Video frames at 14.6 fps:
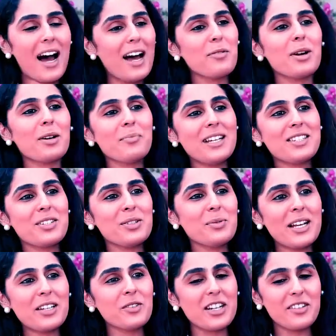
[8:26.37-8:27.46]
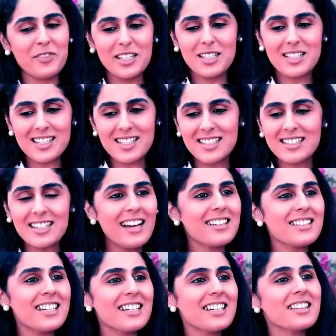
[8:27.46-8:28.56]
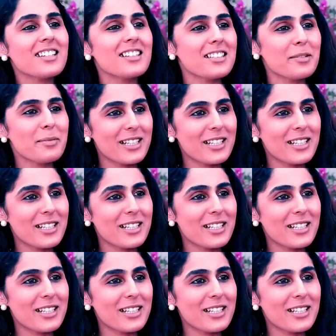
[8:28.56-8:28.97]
I want to meet you when you can finish this entire thing in 30